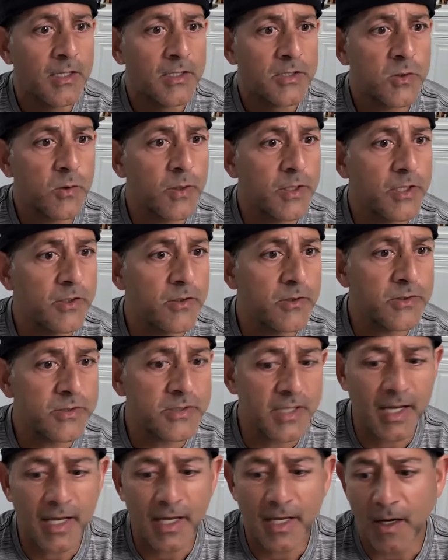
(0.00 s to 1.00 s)
So when you
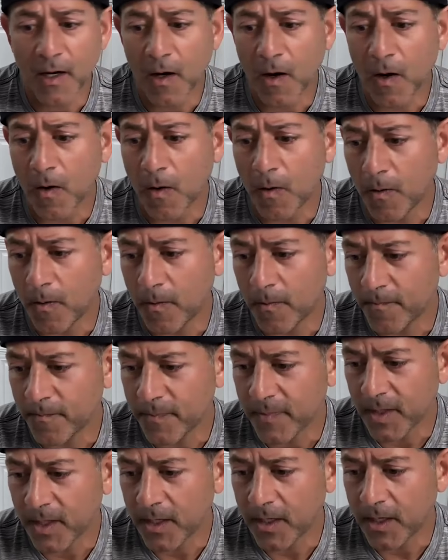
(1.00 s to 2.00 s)
say, oh,
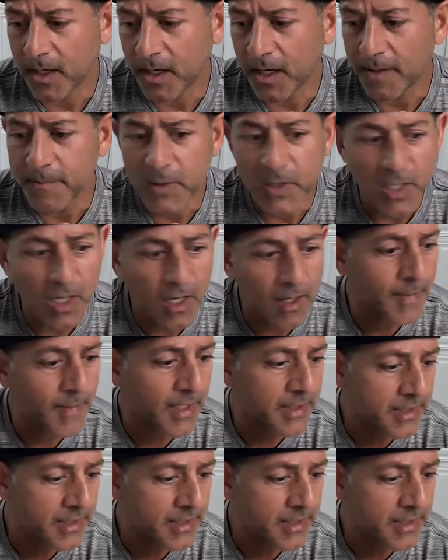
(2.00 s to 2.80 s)
I'm dumb,